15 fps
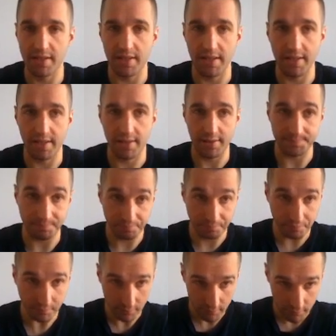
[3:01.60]
like
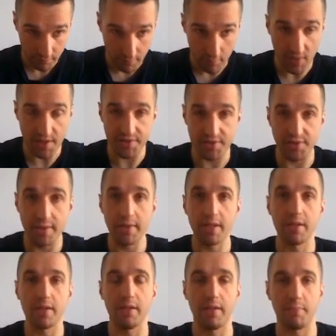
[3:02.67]

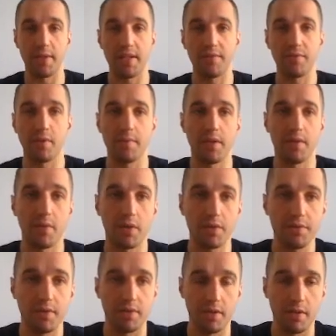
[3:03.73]
streaming platform in the
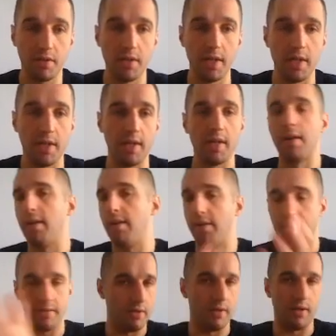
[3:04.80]
world. You know,
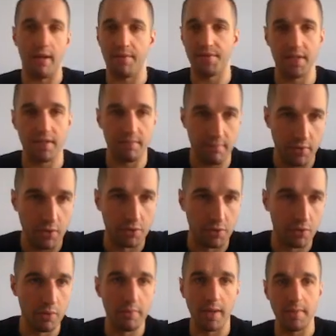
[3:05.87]
you know after
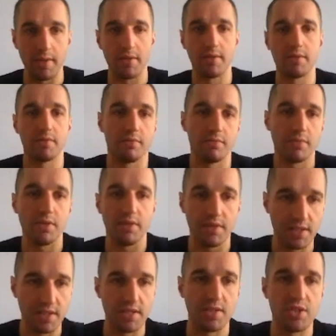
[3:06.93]
YouTube. I mean,
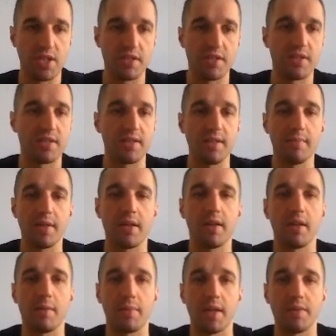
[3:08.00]
this is just a streaming
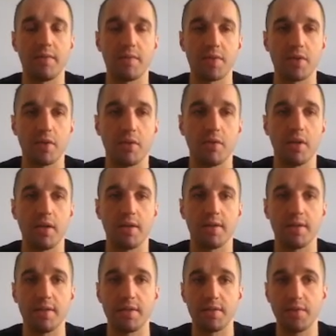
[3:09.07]
uh, platform. So
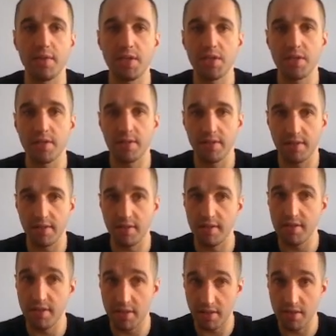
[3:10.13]
uh, Twitch, the,
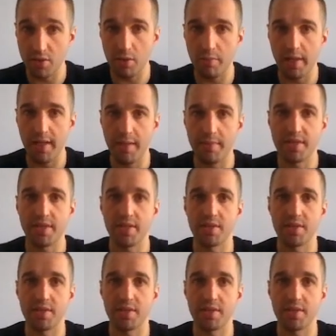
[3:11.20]
it's it's owned by Amazon